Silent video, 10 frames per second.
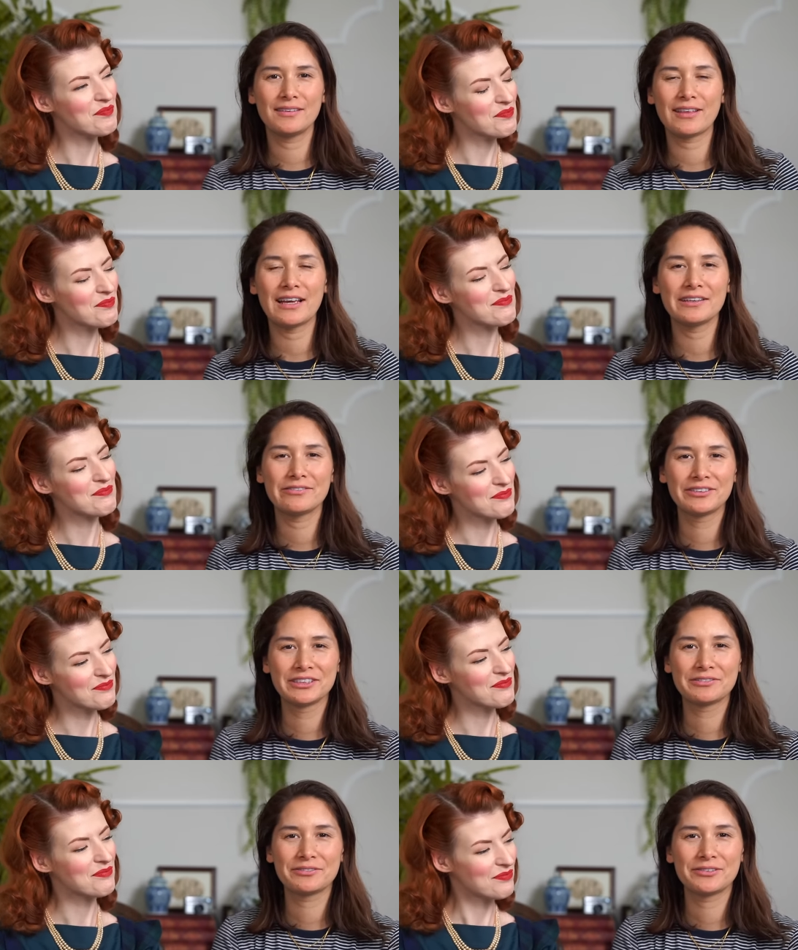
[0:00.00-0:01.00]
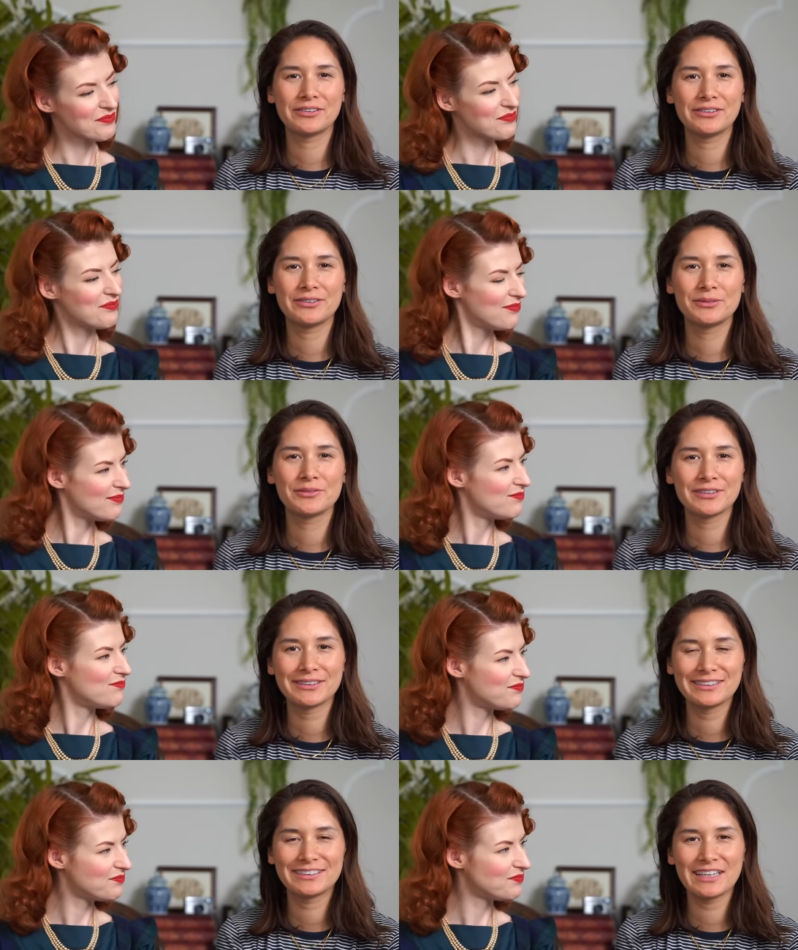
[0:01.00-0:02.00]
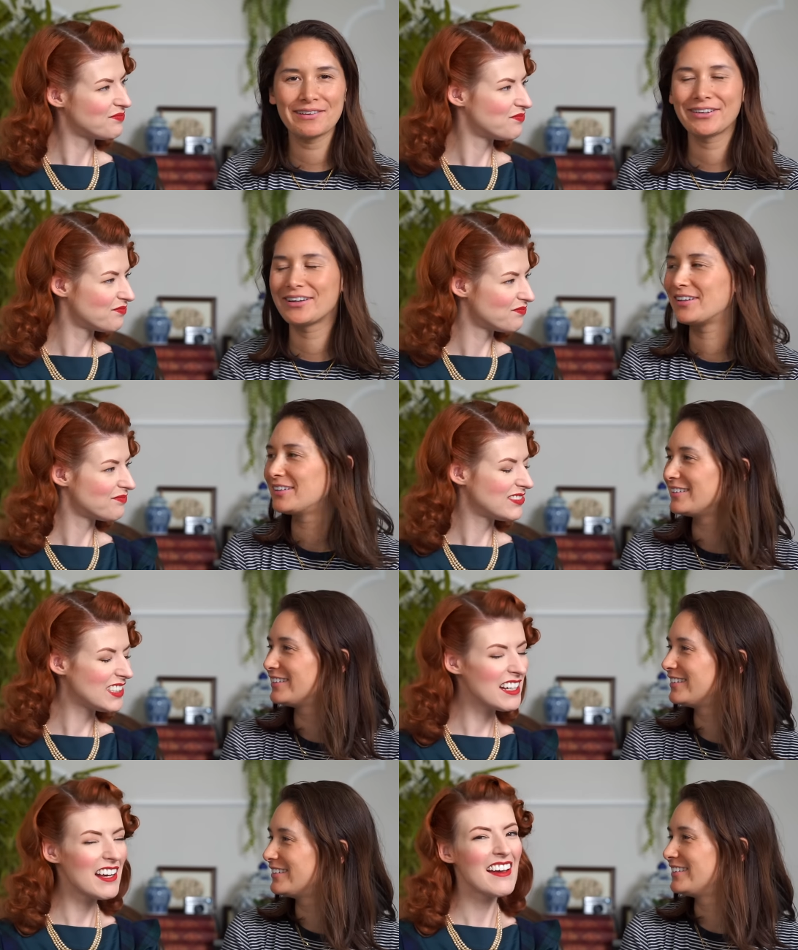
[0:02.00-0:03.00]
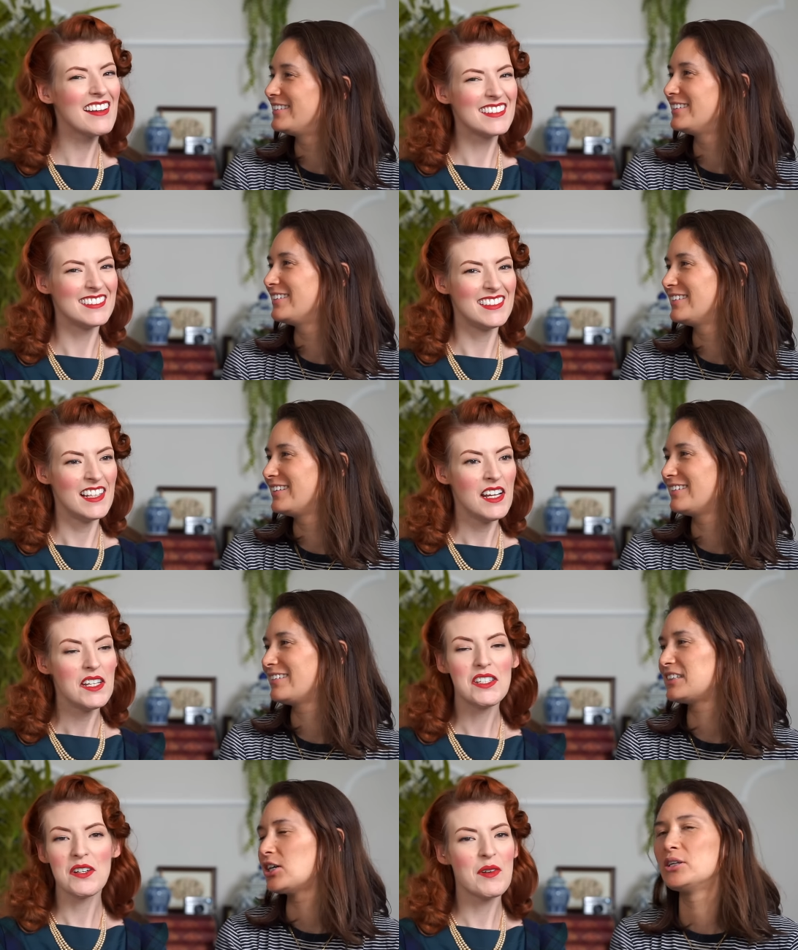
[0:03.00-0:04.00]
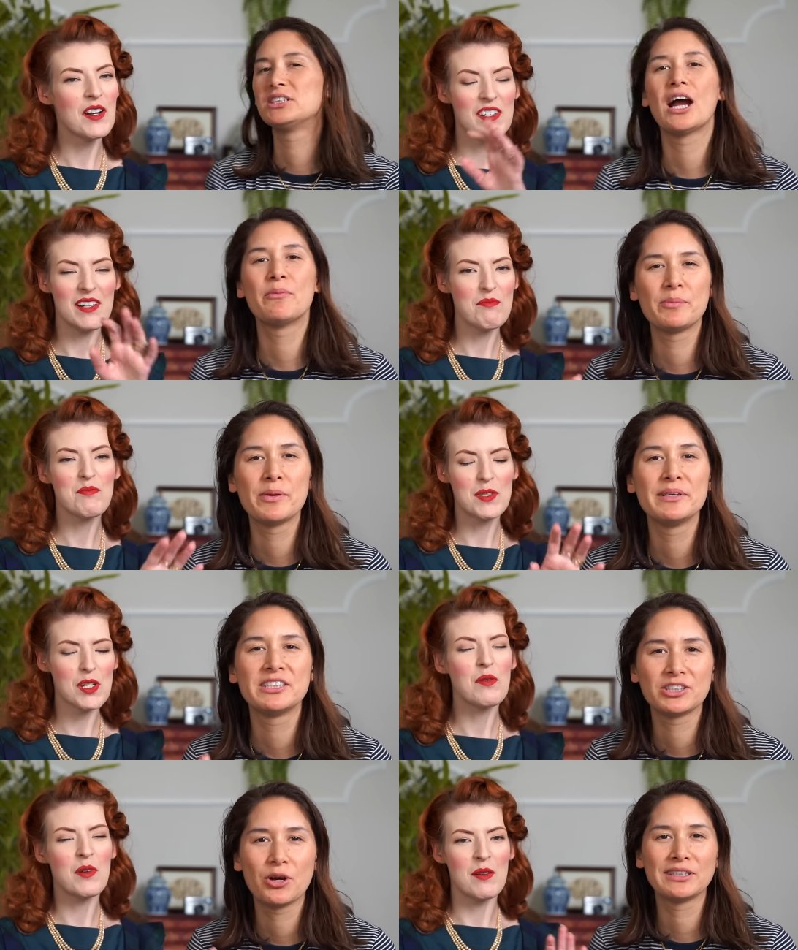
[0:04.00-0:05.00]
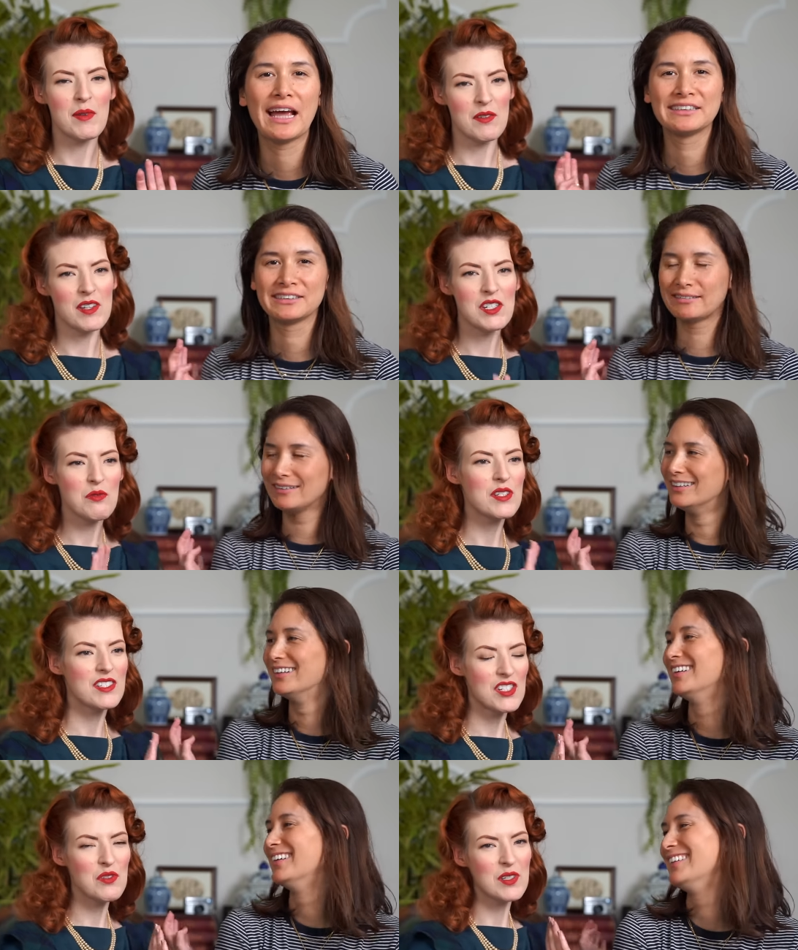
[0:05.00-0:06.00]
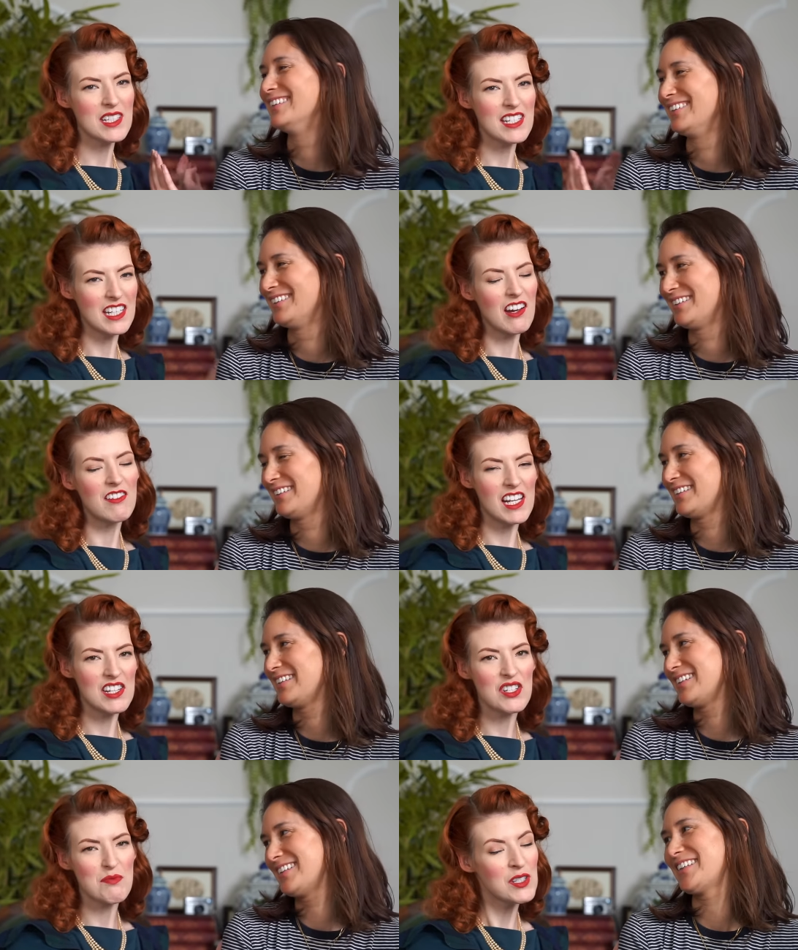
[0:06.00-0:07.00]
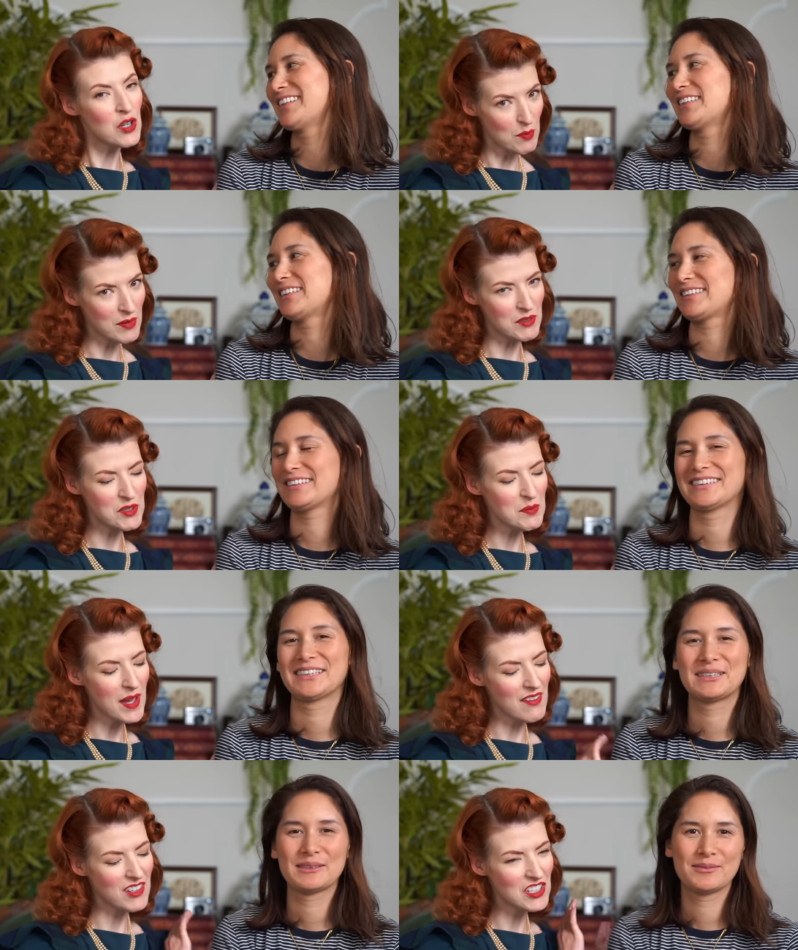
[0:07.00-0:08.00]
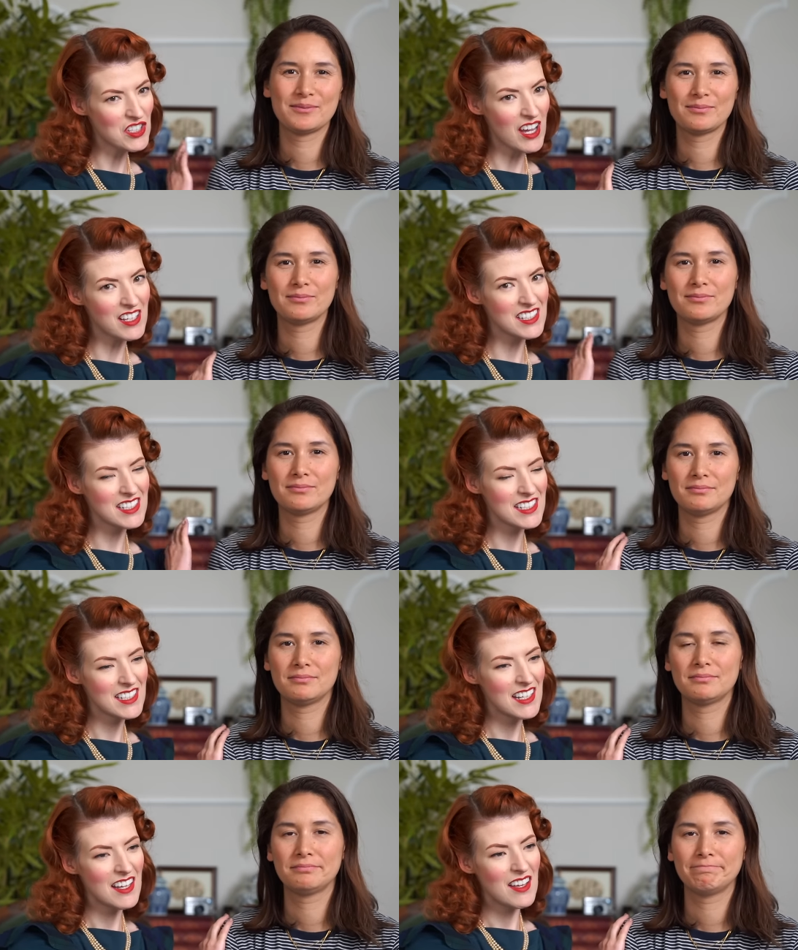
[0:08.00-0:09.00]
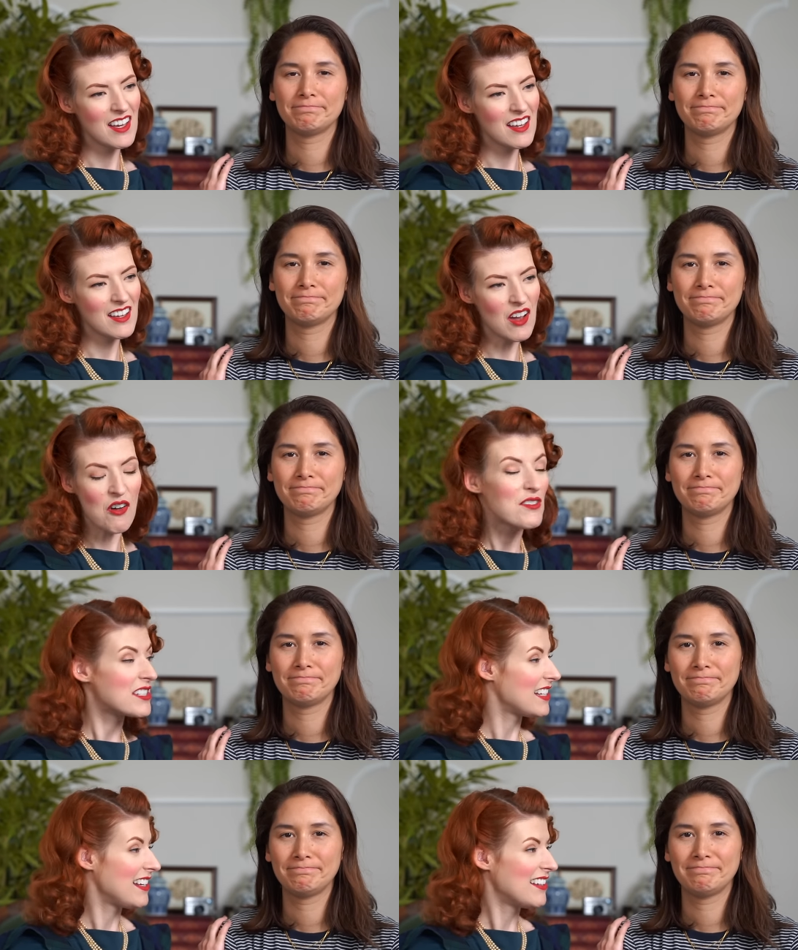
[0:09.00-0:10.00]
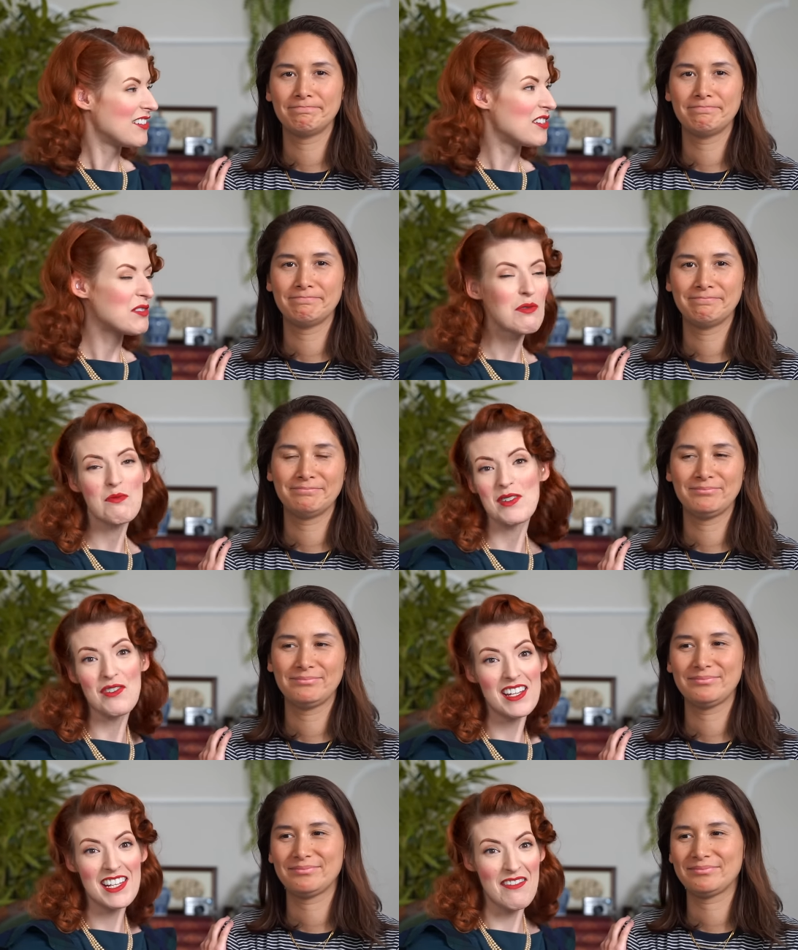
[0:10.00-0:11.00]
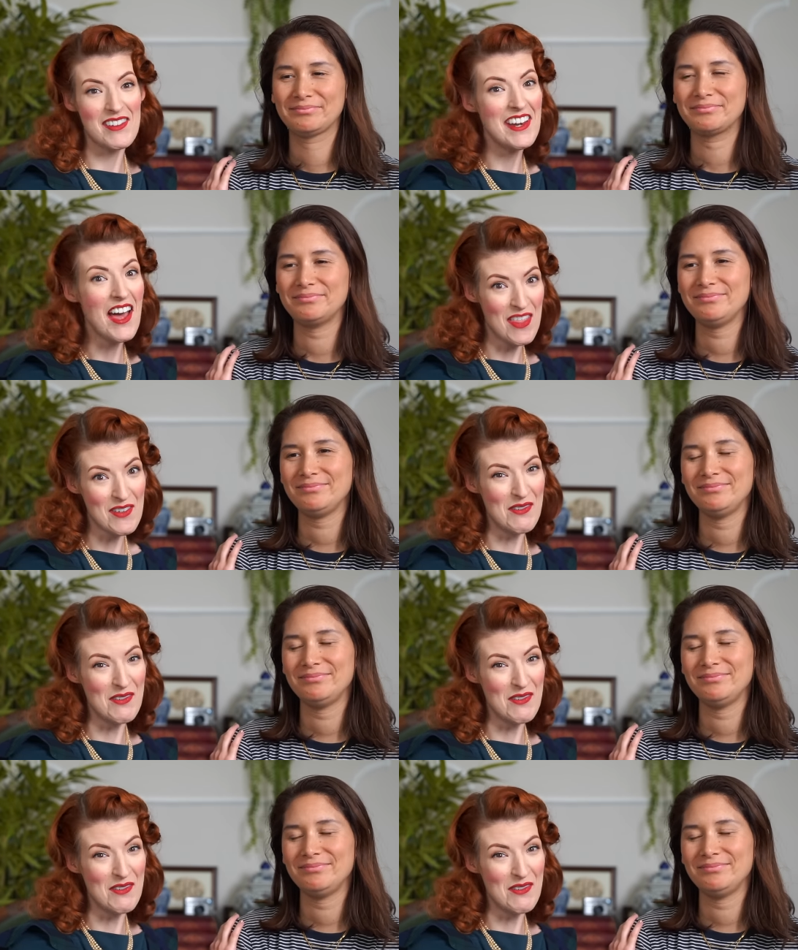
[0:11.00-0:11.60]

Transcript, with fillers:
Speaker 1: thankfulness for all of us together. Yeah. That's don't worry. don't worry about it. She was
Speaker 2: she was kidding. Our relationship has not been ruined by having a child, obviously, or else we wouldn't be trying to have another